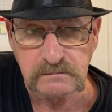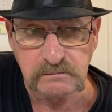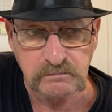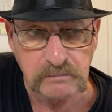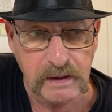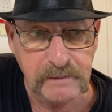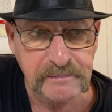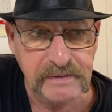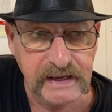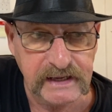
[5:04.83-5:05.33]

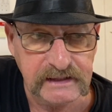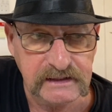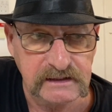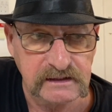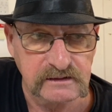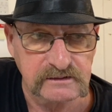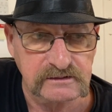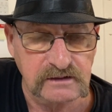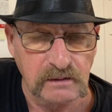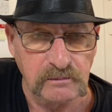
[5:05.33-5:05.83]
my painting
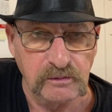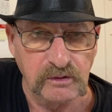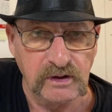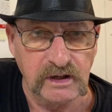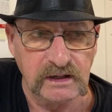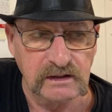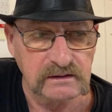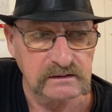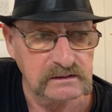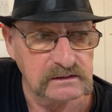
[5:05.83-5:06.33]
has come
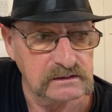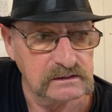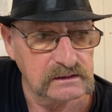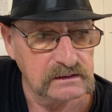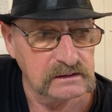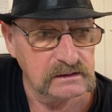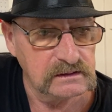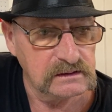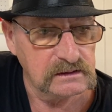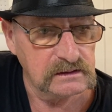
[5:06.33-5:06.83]
around.
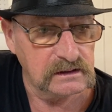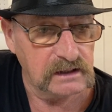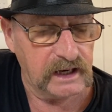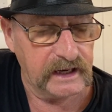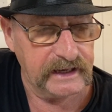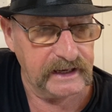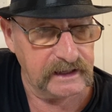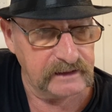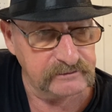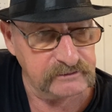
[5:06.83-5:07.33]
I
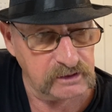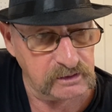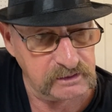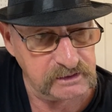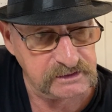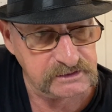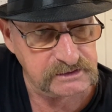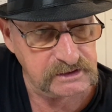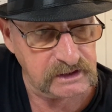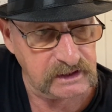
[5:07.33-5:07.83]
have
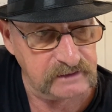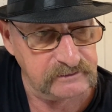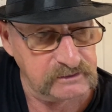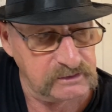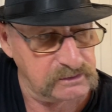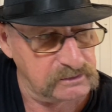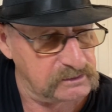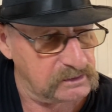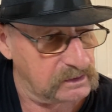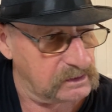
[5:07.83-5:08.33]
noticed that I've
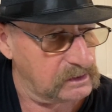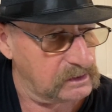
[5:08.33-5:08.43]
used